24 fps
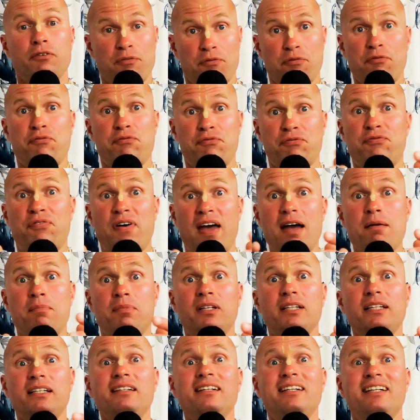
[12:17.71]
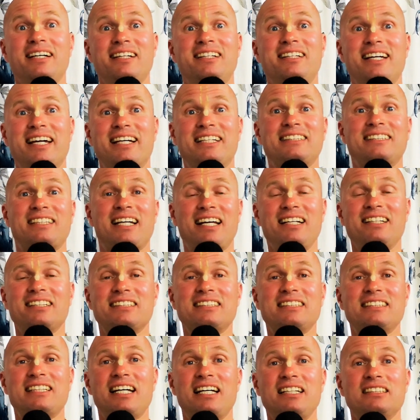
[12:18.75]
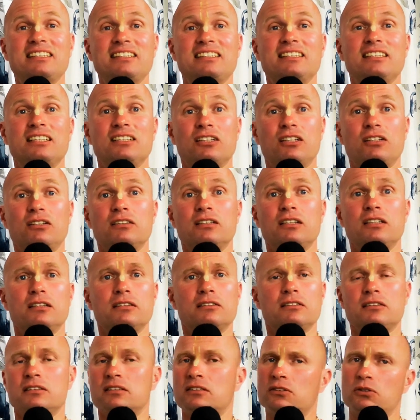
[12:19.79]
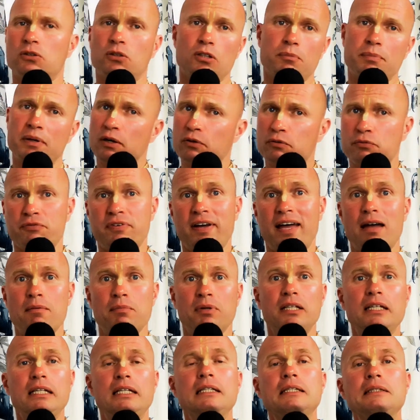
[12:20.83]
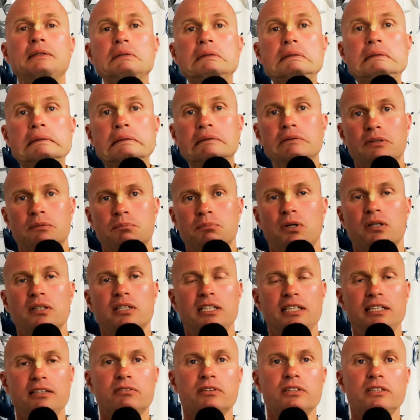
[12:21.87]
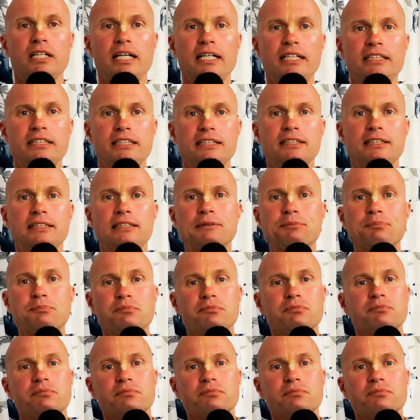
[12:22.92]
family in the extended sense. It's all about family, bodily relations.